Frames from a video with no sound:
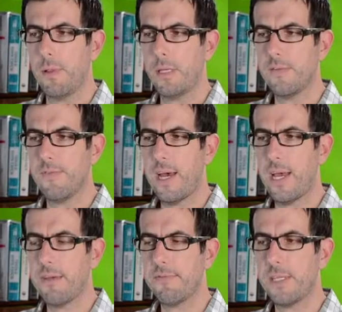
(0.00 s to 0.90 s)
plus
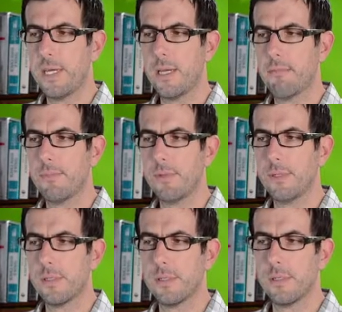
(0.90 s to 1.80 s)
5
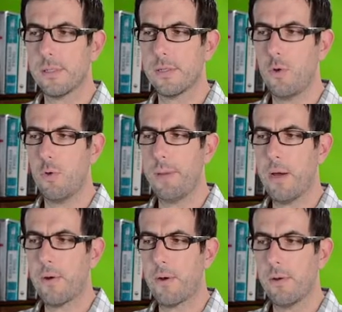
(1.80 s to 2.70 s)
times old
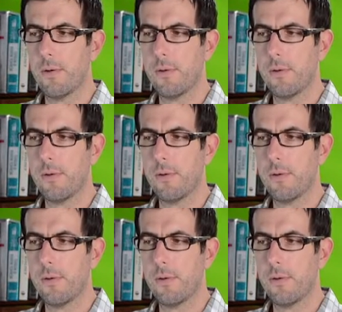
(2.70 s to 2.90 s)
power